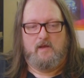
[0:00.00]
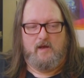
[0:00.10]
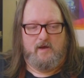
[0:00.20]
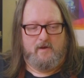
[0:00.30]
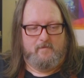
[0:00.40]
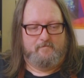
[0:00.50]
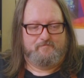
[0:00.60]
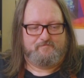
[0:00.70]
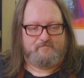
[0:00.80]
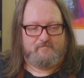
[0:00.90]
I
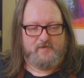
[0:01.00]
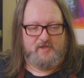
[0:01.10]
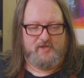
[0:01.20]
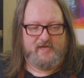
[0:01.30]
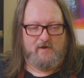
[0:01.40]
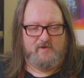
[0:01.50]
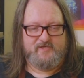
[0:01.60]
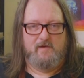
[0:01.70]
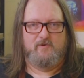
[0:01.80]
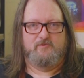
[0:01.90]
think I would
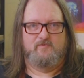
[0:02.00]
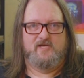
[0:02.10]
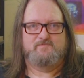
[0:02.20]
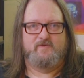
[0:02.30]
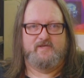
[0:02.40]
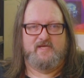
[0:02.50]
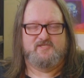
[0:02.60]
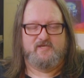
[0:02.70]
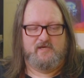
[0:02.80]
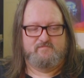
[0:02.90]
double up the recipe
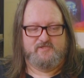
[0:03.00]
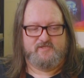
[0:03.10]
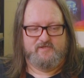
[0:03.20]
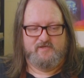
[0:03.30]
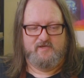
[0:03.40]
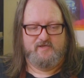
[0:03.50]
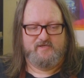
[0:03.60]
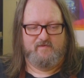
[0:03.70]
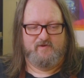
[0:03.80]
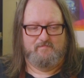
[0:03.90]
next time just to
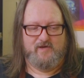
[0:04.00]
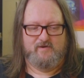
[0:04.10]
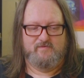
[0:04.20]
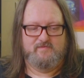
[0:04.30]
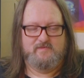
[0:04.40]
give it a better